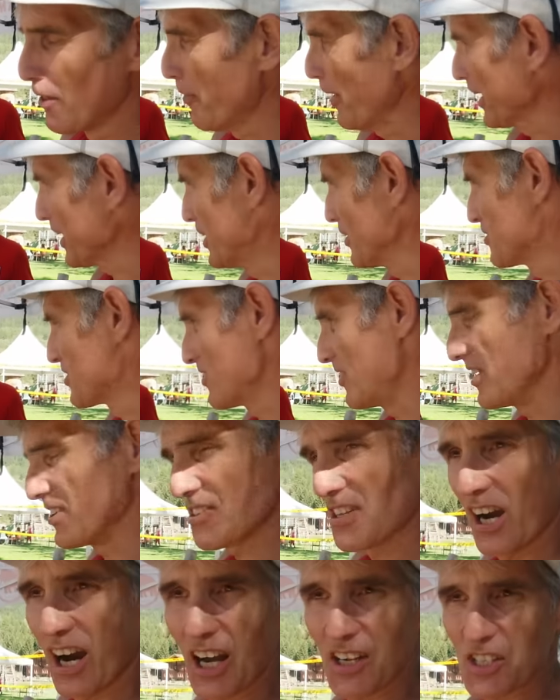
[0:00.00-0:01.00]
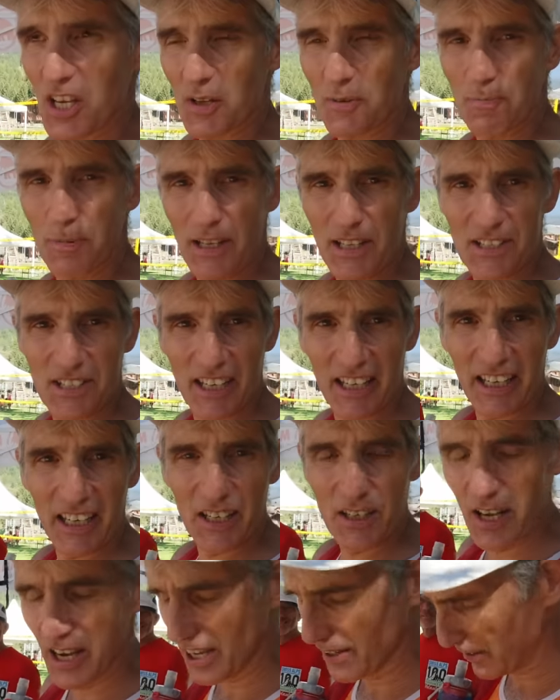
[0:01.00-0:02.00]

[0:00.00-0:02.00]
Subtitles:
Thank you to these guys at Blitzingen.